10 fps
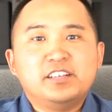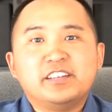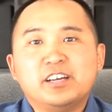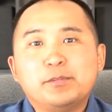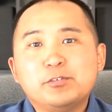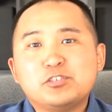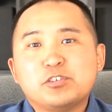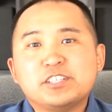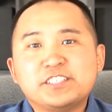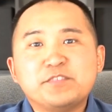Now I'm always
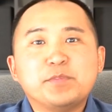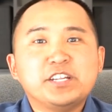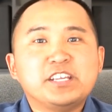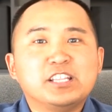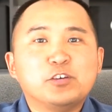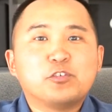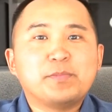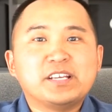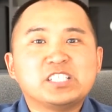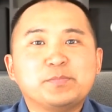trying to save money and lower
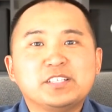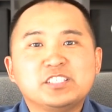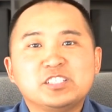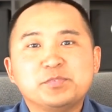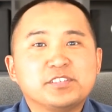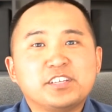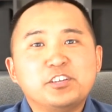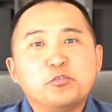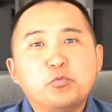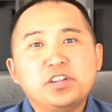my expenses because I
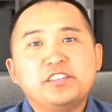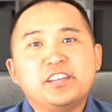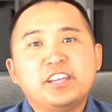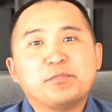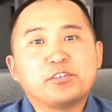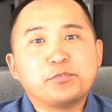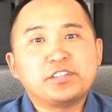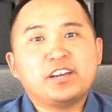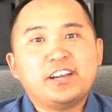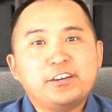know one day I'm gonna
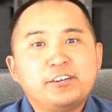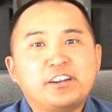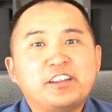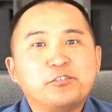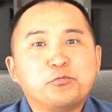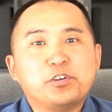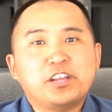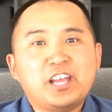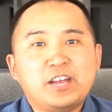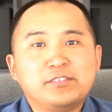retire and I don't wanna
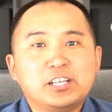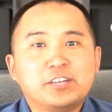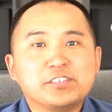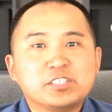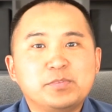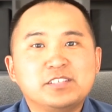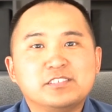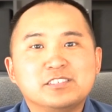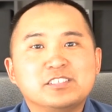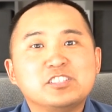have a lot of expenses.